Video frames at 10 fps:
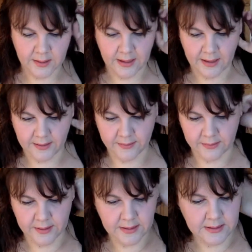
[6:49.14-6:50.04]
Okay,
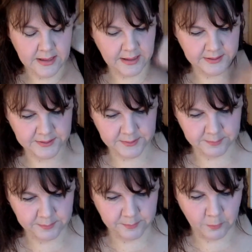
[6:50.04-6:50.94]
the next
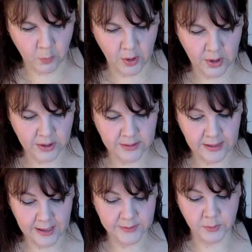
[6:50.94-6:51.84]
word, the
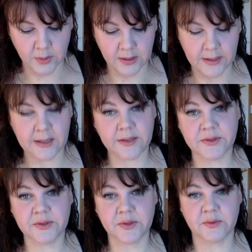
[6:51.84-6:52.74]
last word,
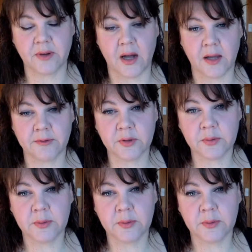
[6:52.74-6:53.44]
is survival.